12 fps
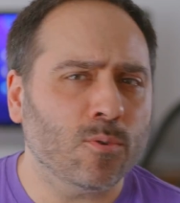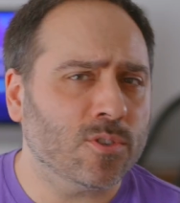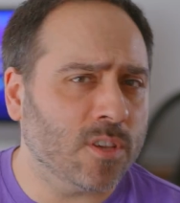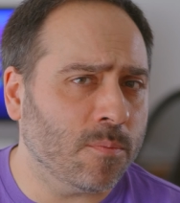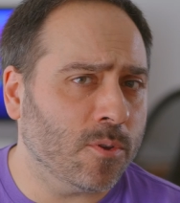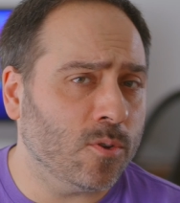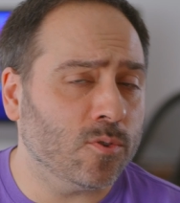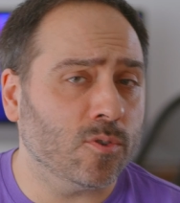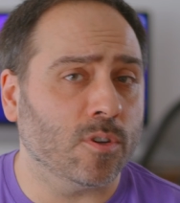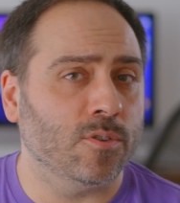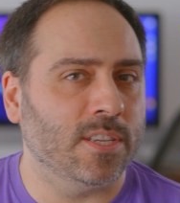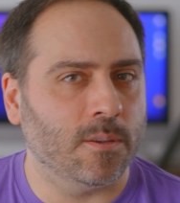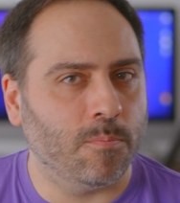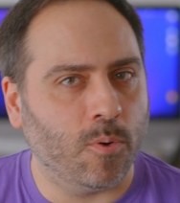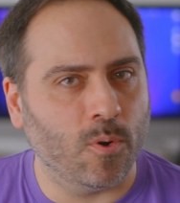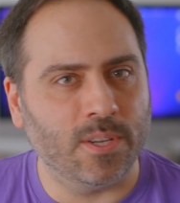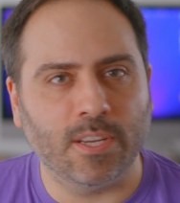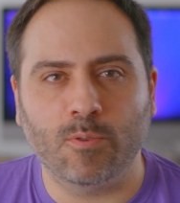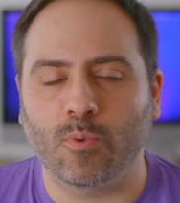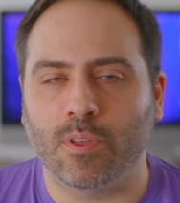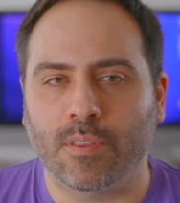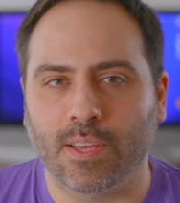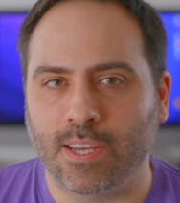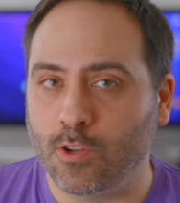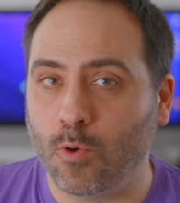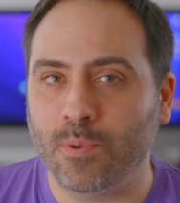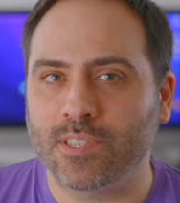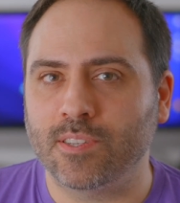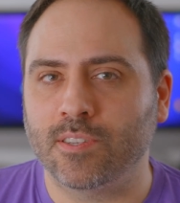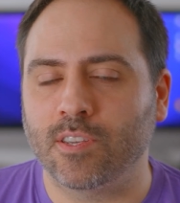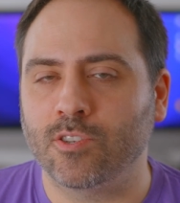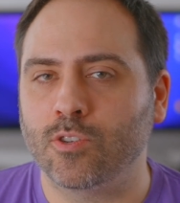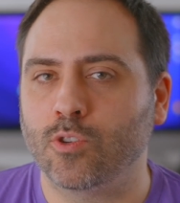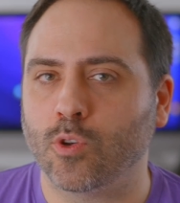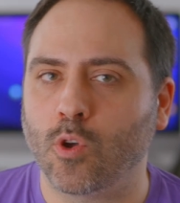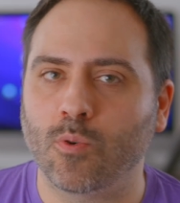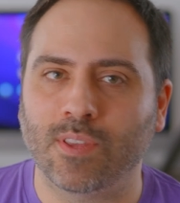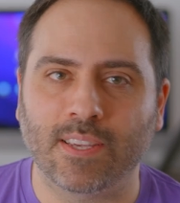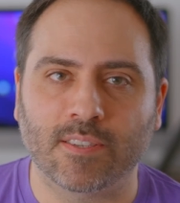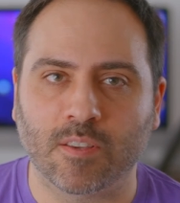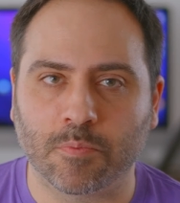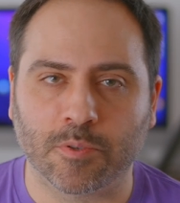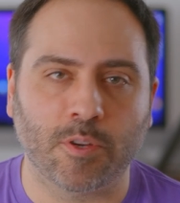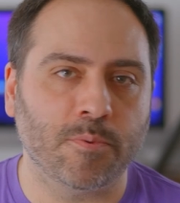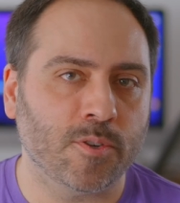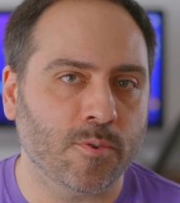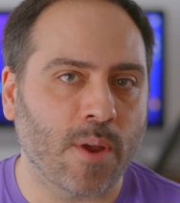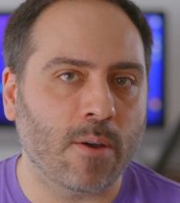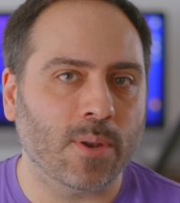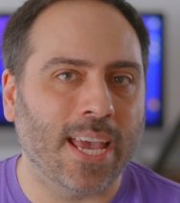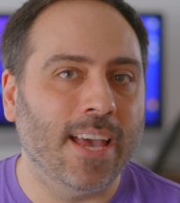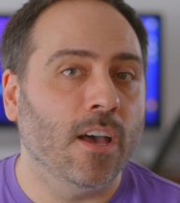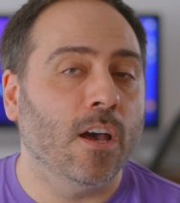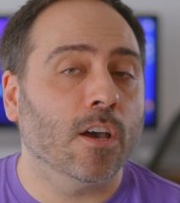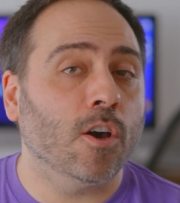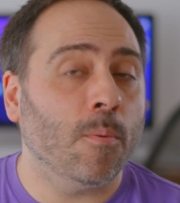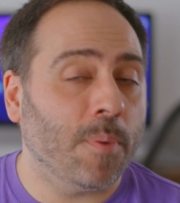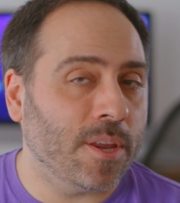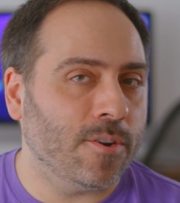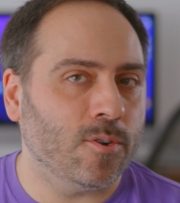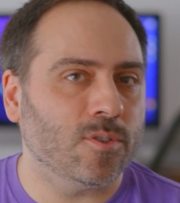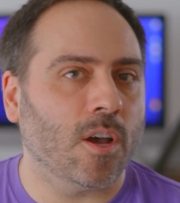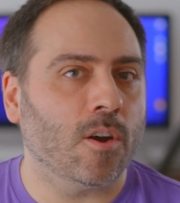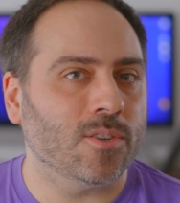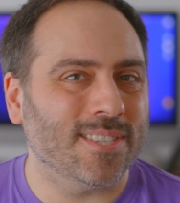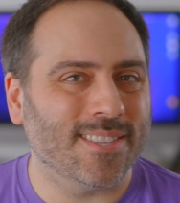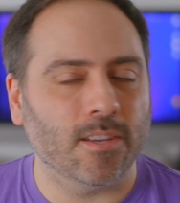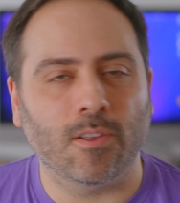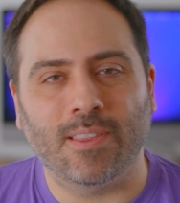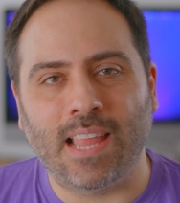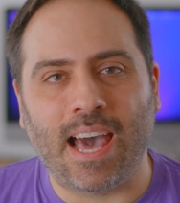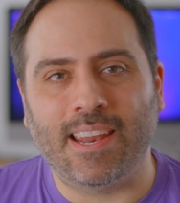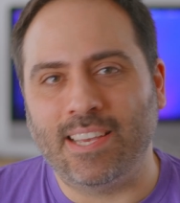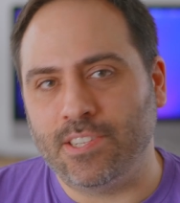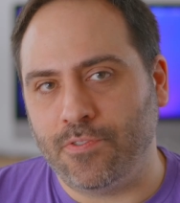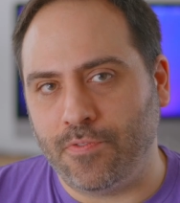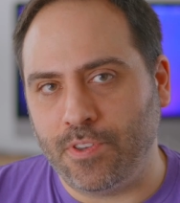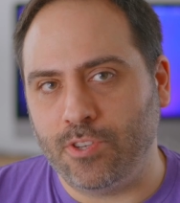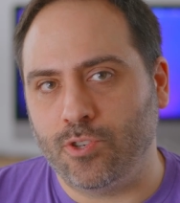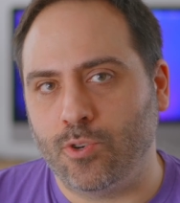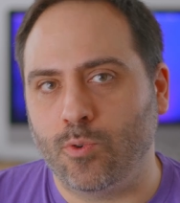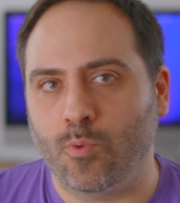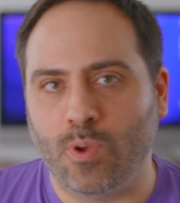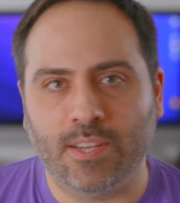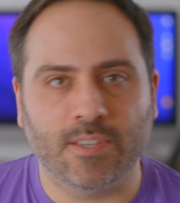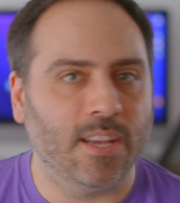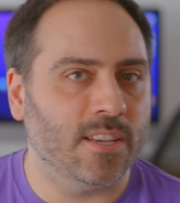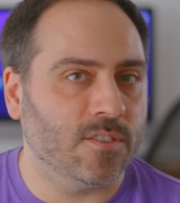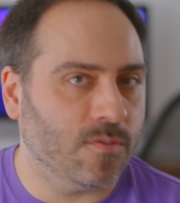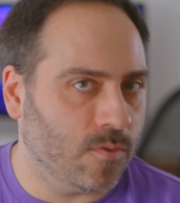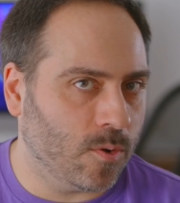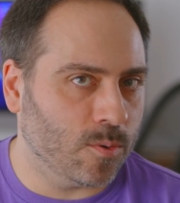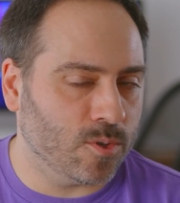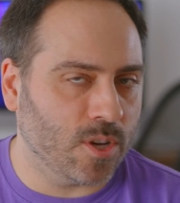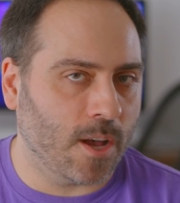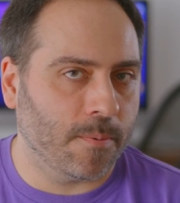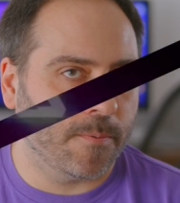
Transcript: though some users are disappointed with uh, Adobe's decision to go the subscription route, competitors are still not as feature rich as Photoshop.